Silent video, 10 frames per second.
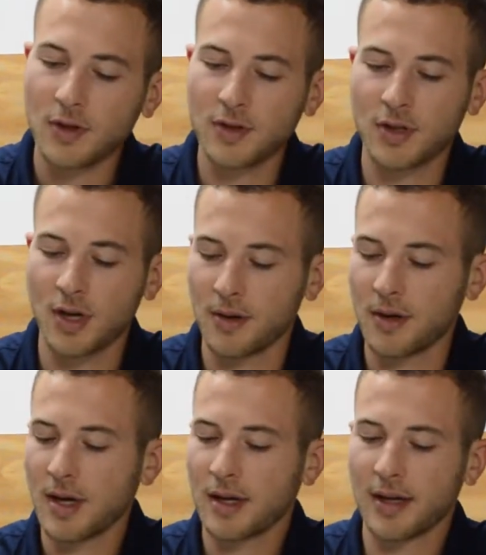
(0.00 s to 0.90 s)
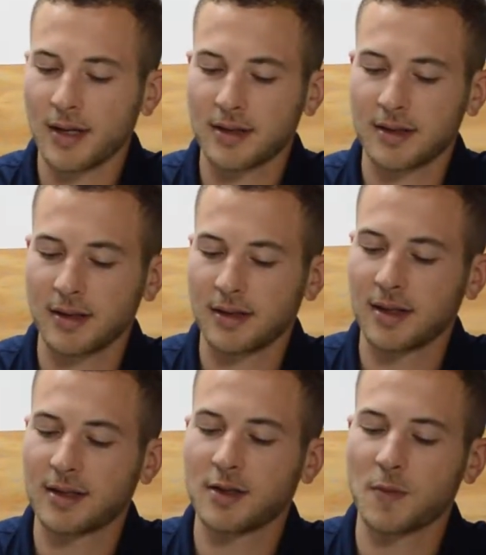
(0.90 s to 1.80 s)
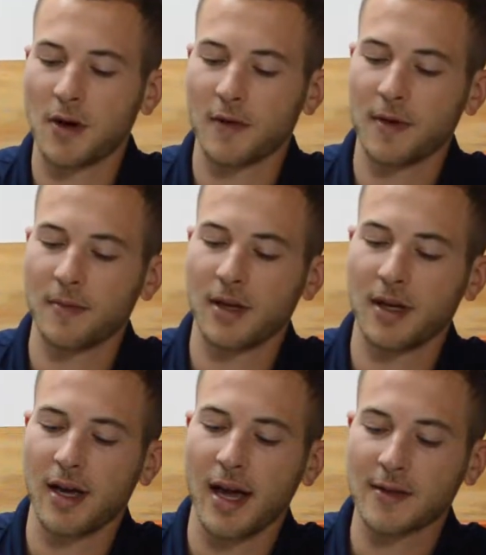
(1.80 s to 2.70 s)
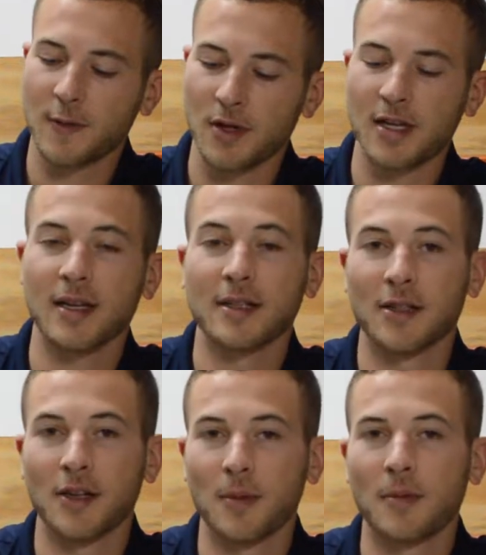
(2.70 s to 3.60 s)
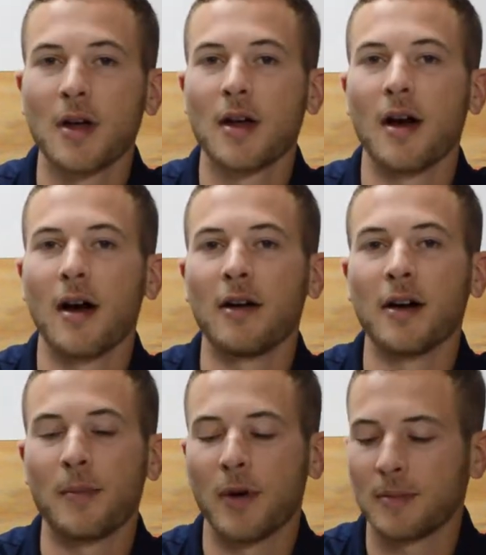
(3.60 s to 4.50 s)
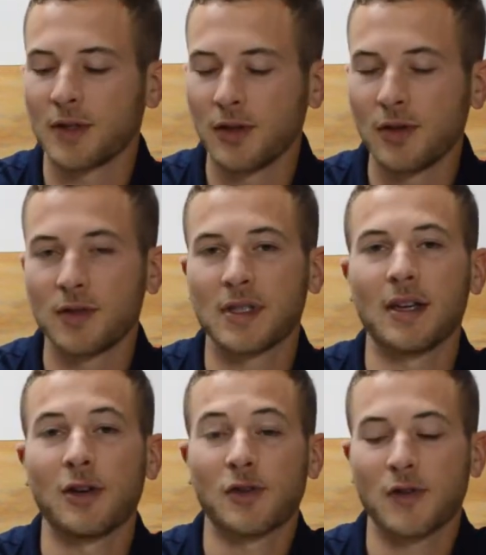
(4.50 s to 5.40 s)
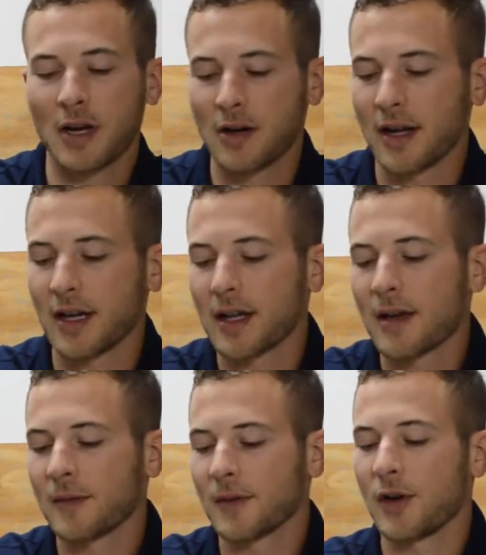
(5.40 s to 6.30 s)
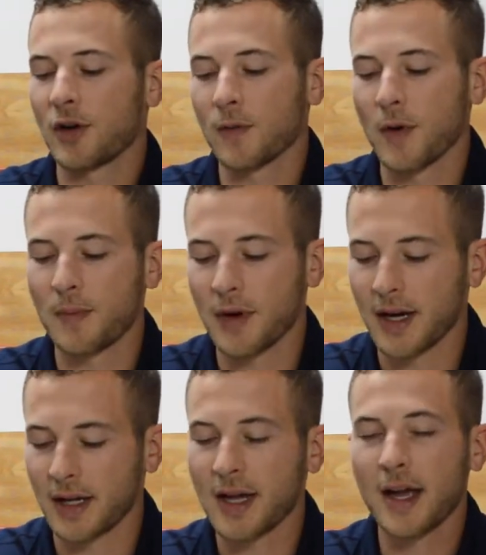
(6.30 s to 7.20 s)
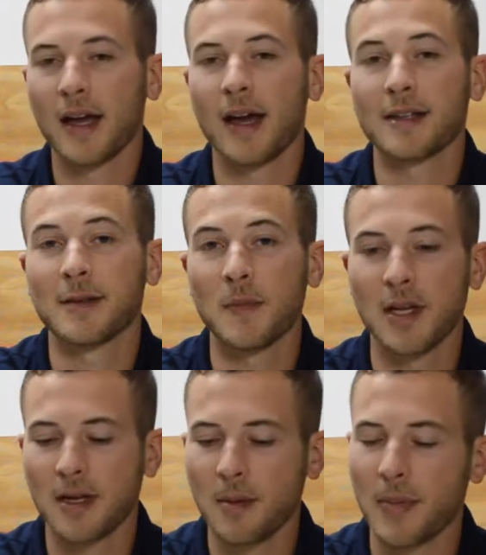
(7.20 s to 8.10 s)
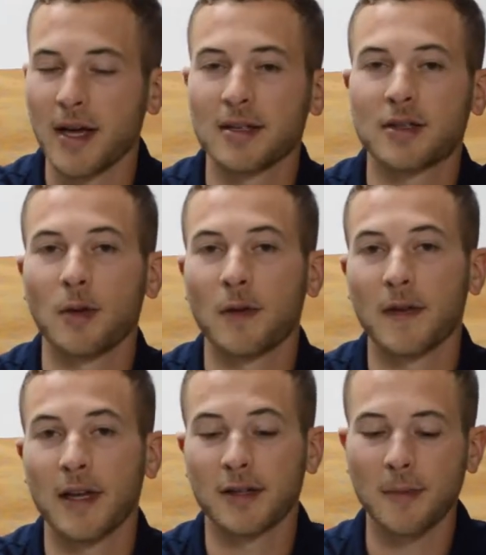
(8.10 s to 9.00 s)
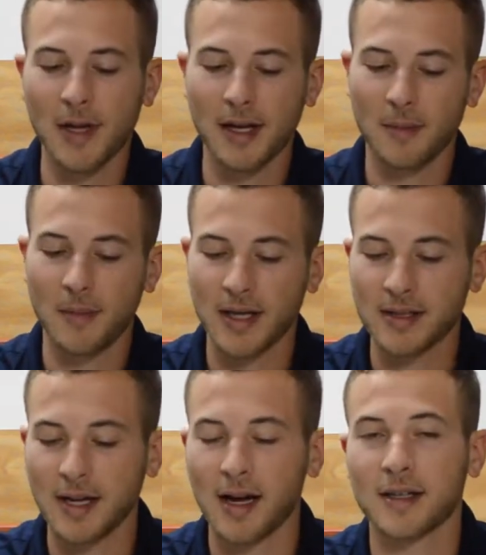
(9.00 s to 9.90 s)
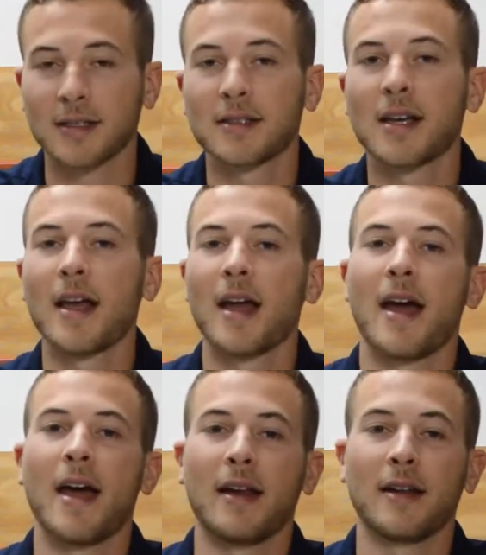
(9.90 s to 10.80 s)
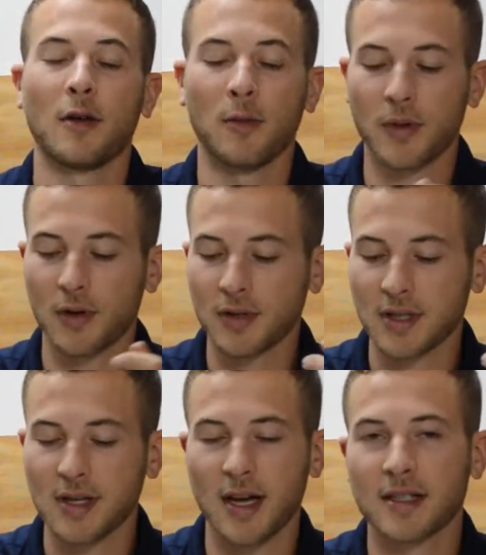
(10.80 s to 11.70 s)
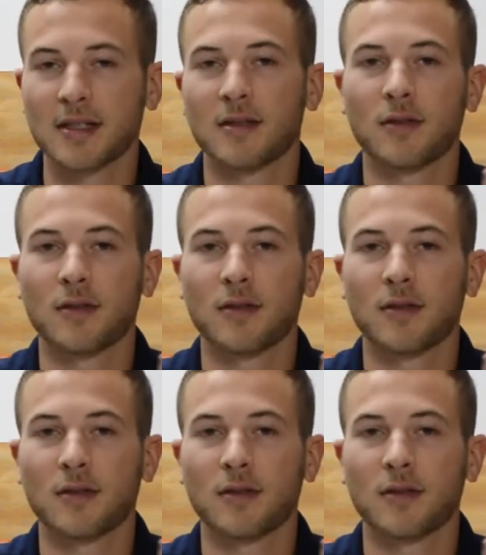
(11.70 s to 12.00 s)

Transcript: So this is one of them. The S14 is a good light bulb to use in your string lighting or your rope lighting. It has a medium base, so it'll fit into medium base sockets, and it'll produce a nice